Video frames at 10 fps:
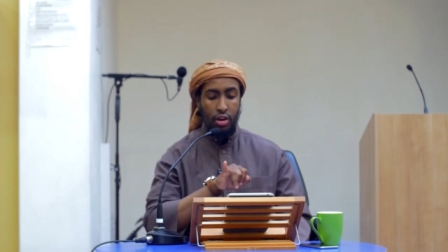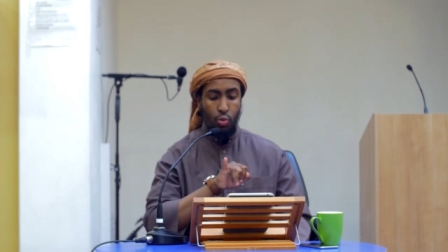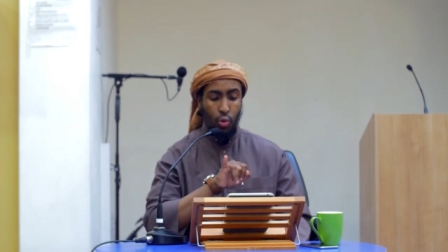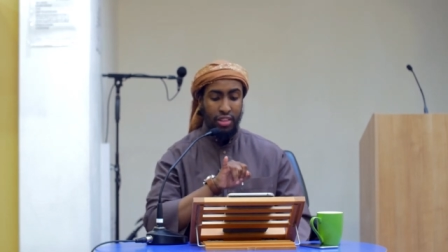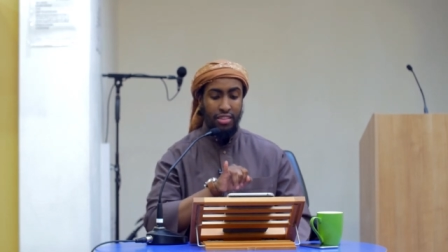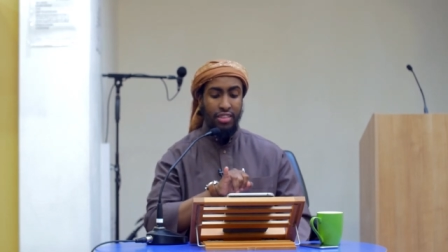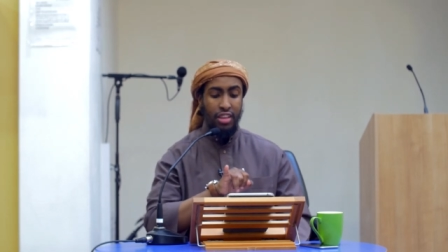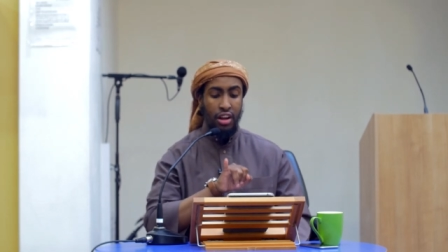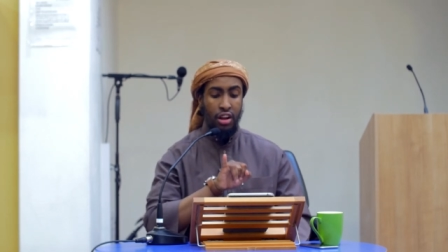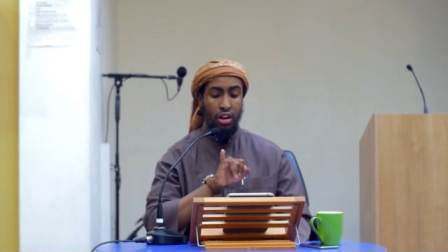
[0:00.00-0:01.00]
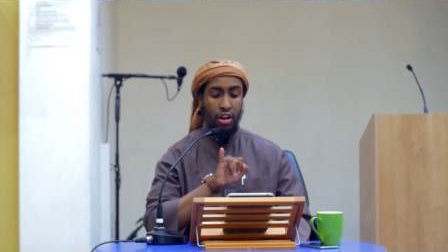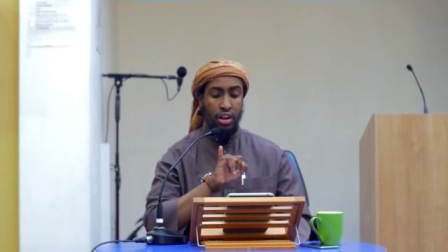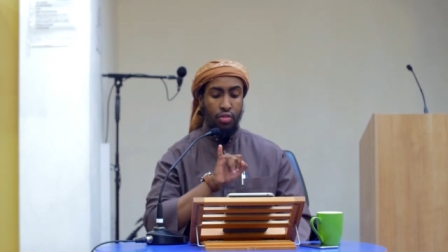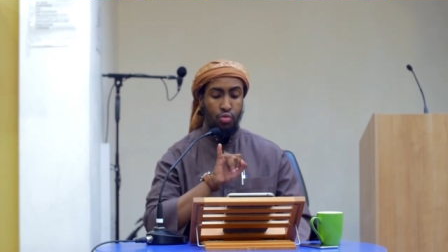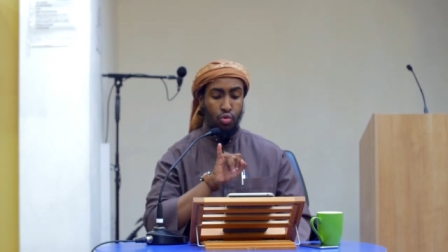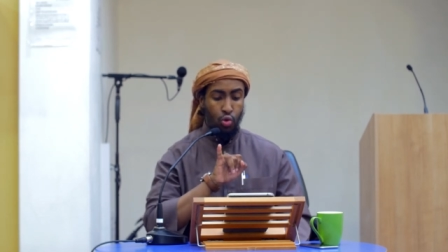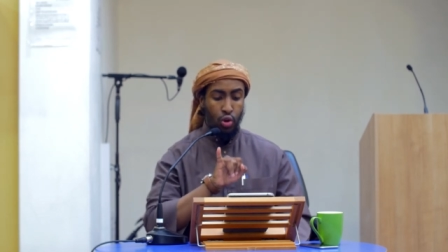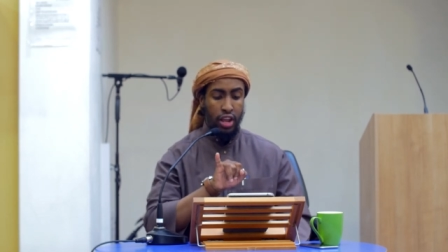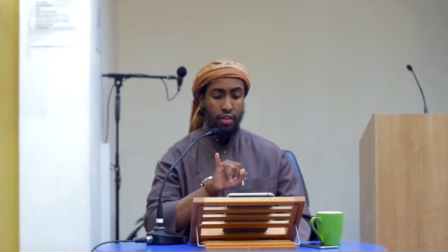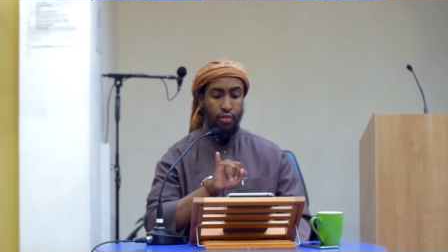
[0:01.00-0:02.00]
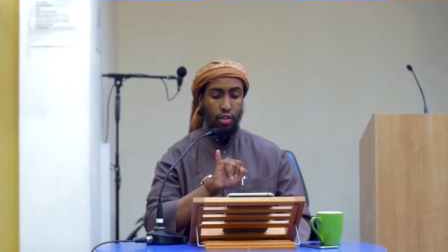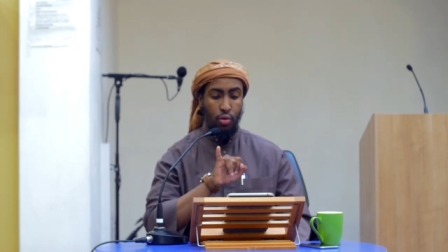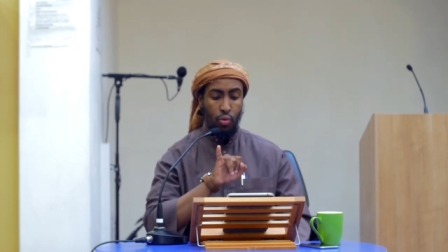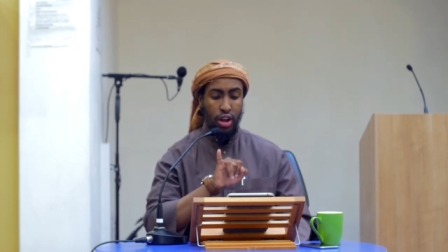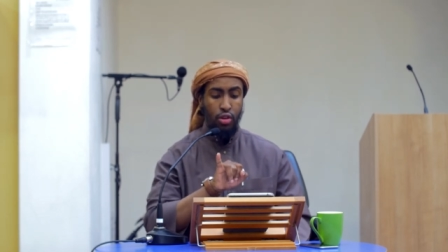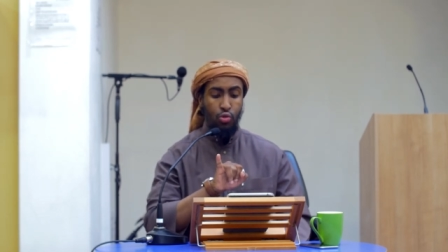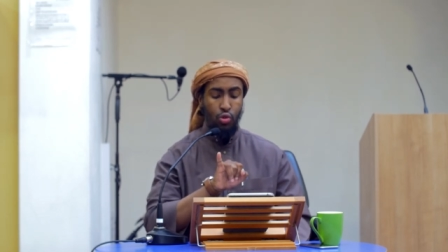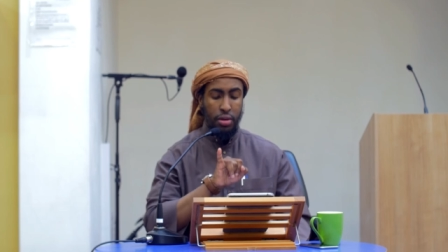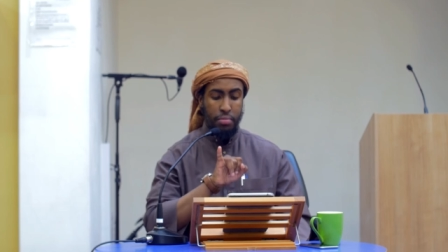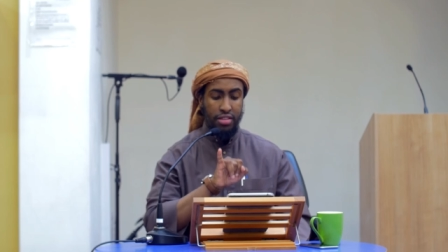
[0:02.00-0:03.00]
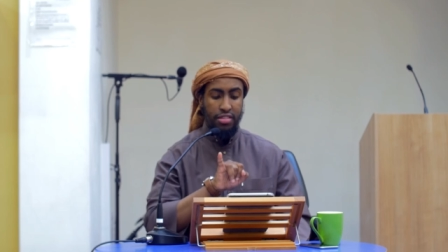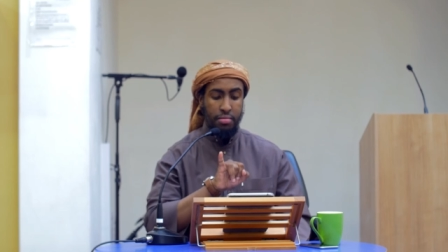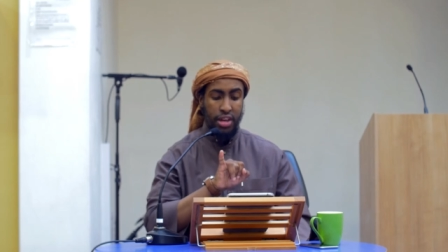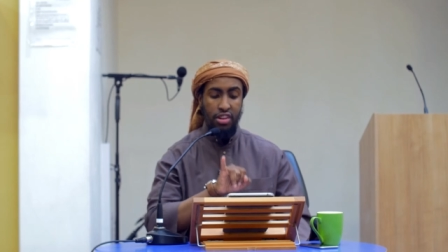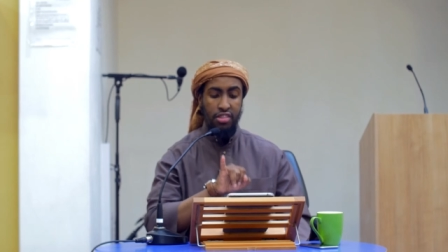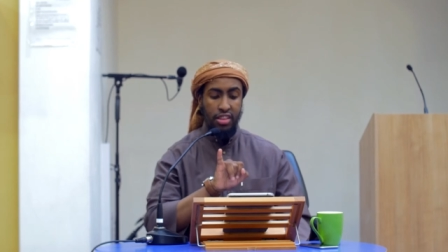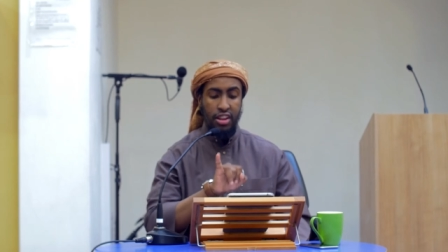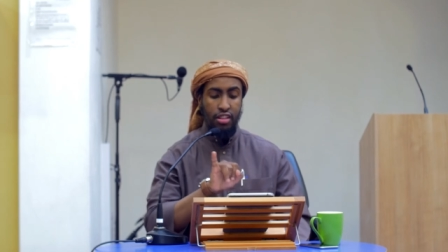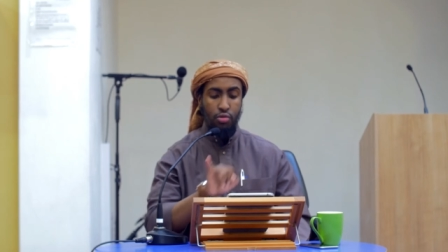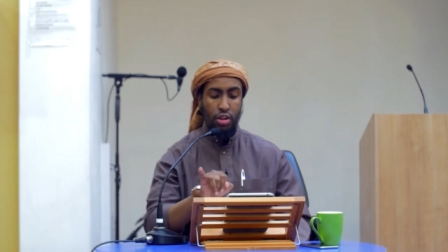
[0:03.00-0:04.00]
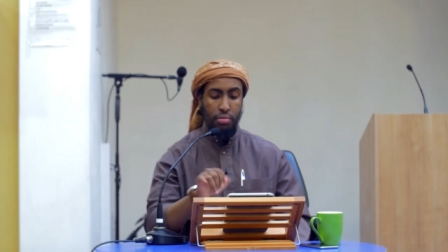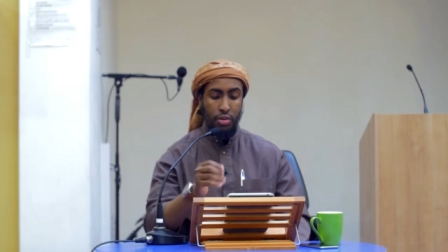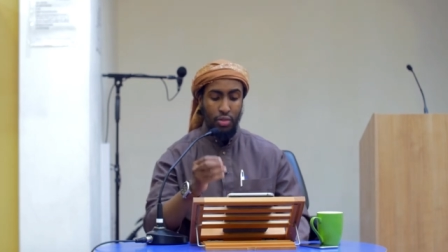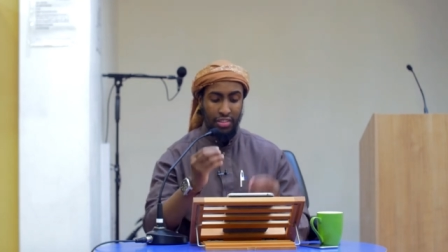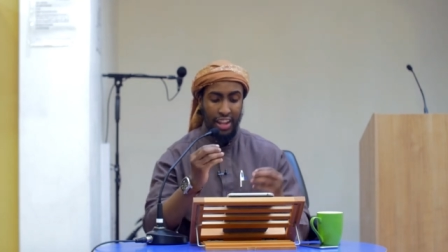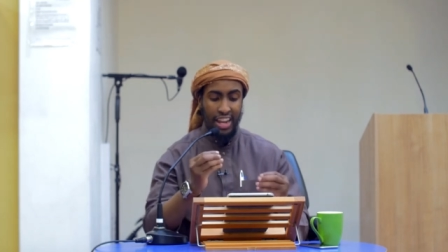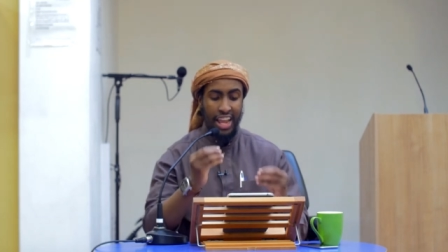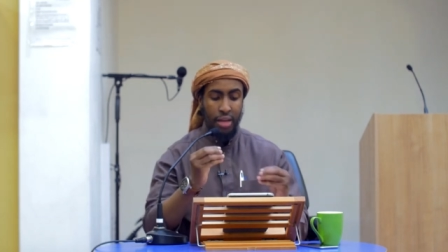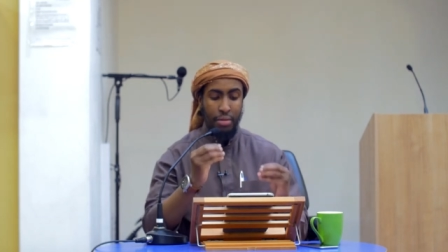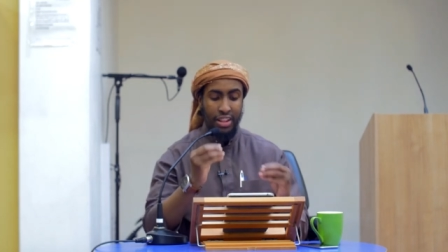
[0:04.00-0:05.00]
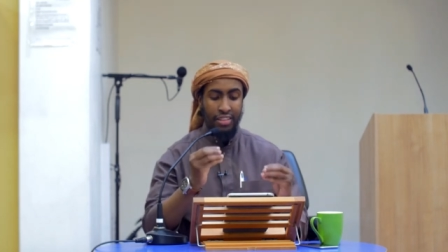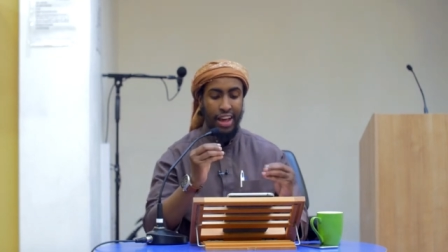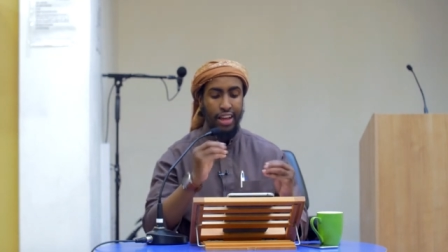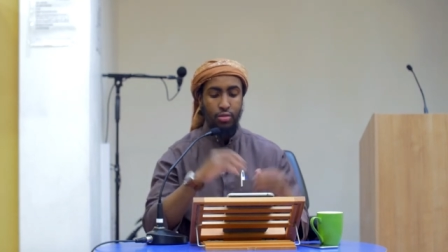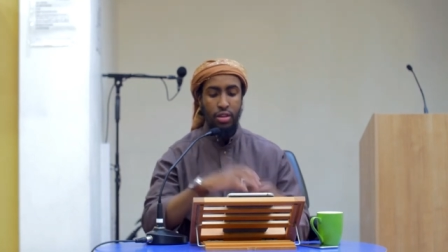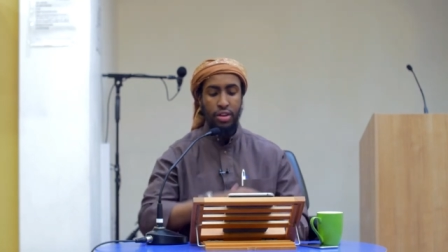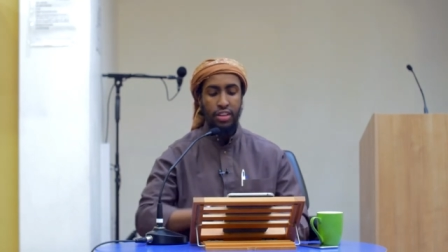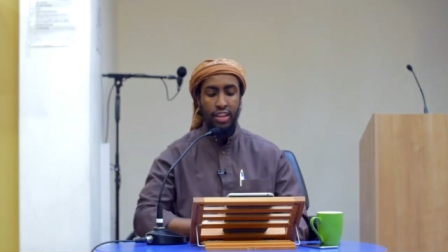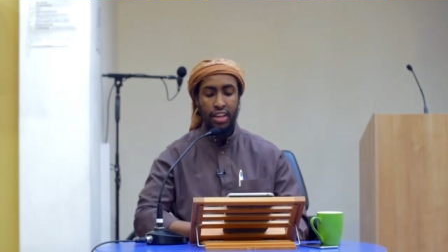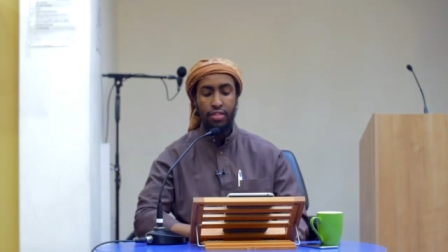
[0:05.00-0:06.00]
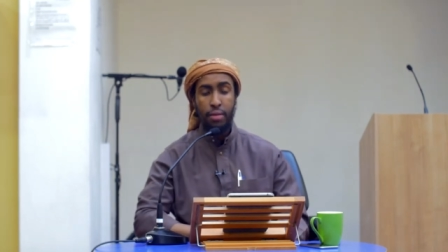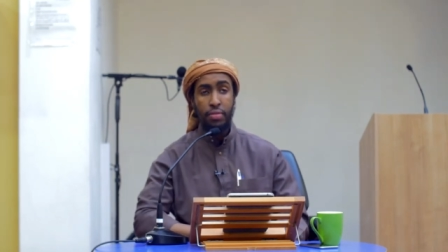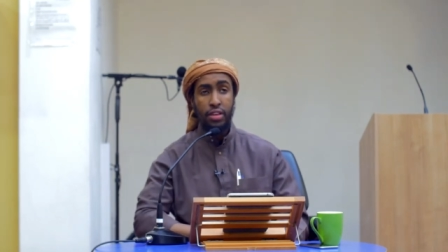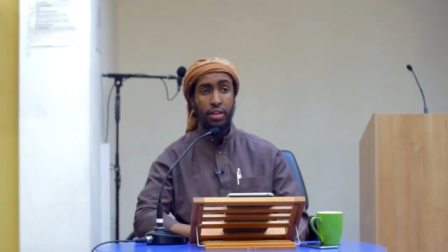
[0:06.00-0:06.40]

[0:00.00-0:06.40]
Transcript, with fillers: what's the ruling for the one who commits major sin in this world? I mean, what's the name and the title that we need to give them?